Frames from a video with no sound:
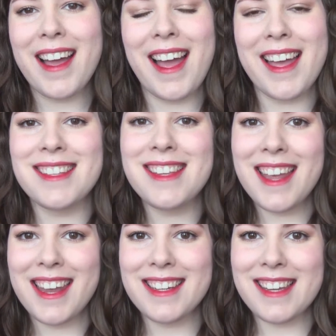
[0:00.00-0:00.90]
Hi guys,
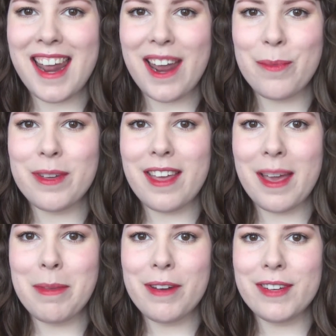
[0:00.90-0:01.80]
here today with
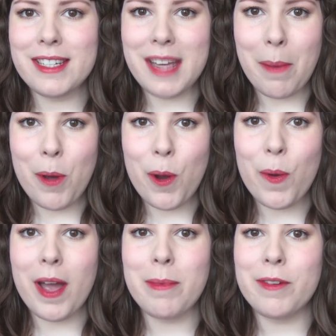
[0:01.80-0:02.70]
a bit of a
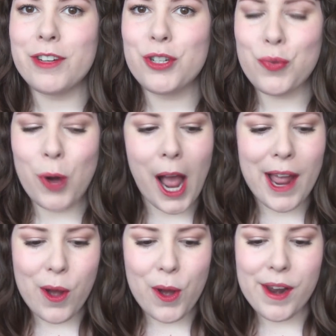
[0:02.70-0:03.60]
demo, a bit of a
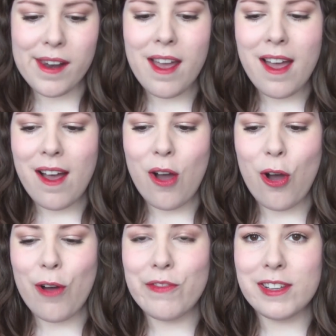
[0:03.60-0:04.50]
try on
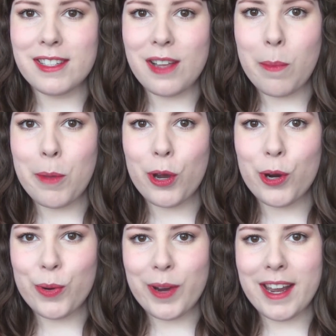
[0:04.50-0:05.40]
of some
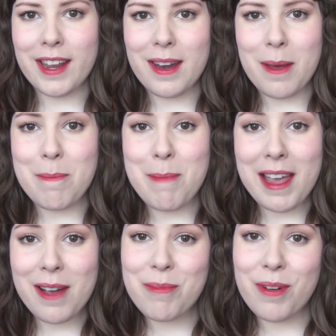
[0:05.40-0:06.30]
Korean
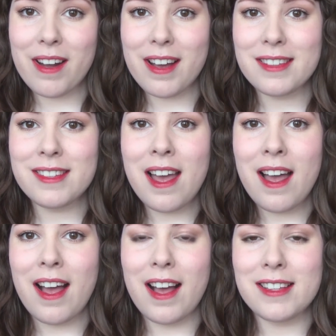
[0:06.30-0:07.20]
makeup products.
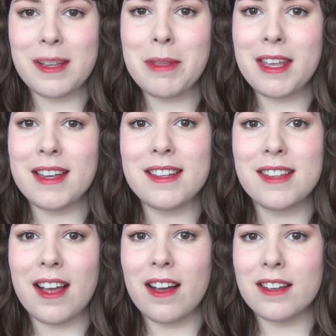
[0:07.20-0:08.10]
Some of
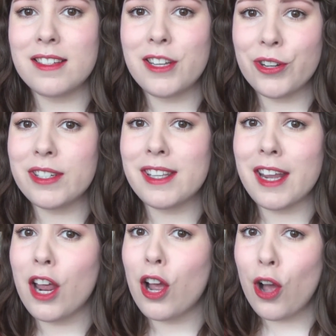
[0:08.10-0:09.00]
these are
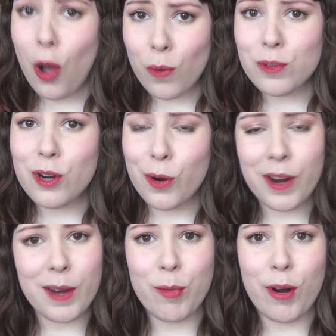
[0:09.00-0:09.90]
seriously cult
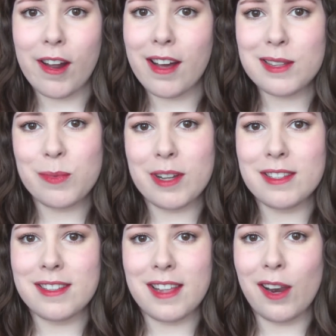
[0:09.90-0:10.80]
Korean products,
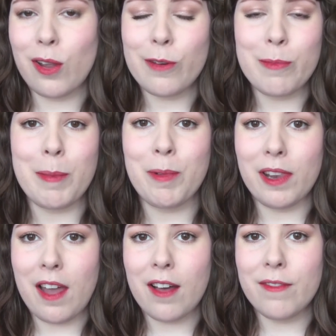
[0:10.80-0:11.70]
ones that a lot of people
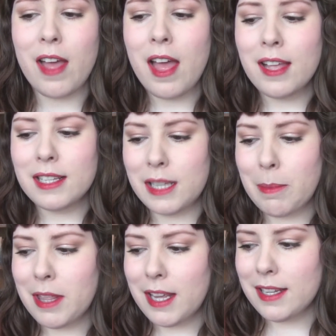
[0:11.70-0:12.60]
love.
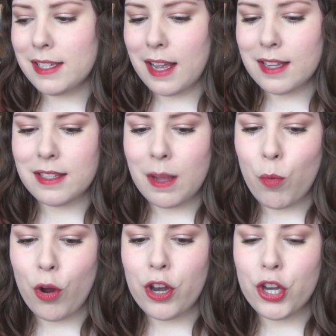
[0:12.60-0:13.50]
Some of these are
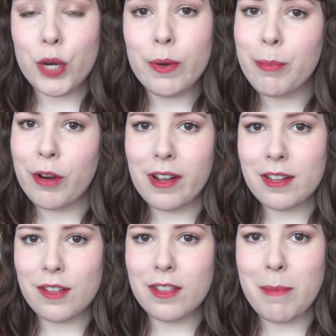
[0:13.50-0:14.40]
somewhat newer
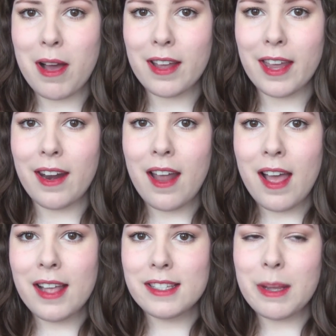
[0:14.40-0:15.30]
products on the market.
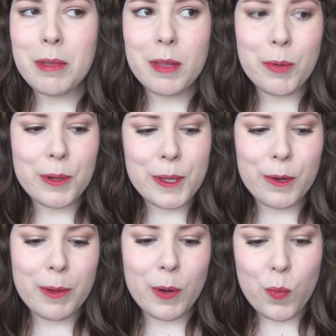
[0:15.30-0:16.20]
Some of them are a
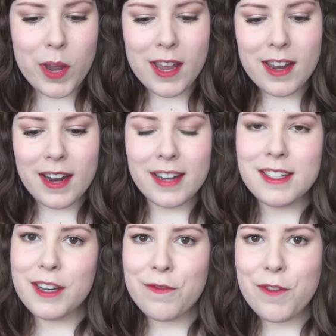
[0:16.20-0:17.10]
little bit weird
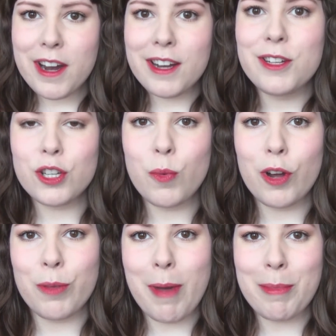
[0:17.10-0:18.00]
and different to
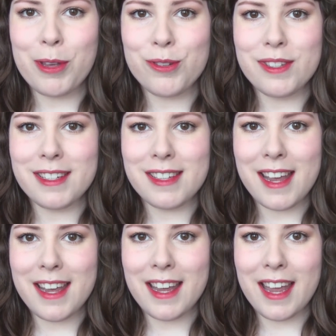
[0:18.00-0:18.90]
what you might be used to
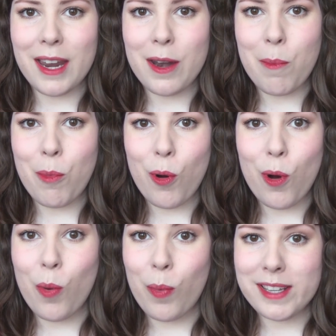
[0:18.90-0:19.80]
seeing in
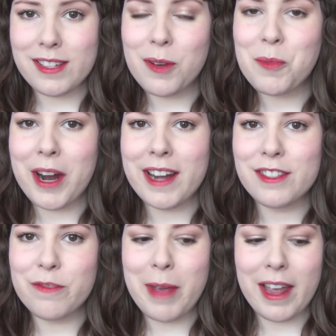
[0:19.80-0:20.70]
more Western
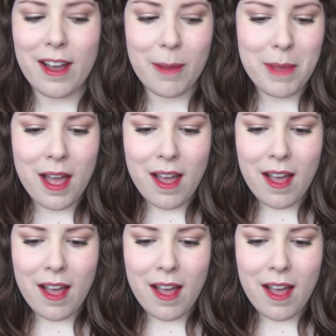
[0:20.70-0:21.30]
brands of makeup.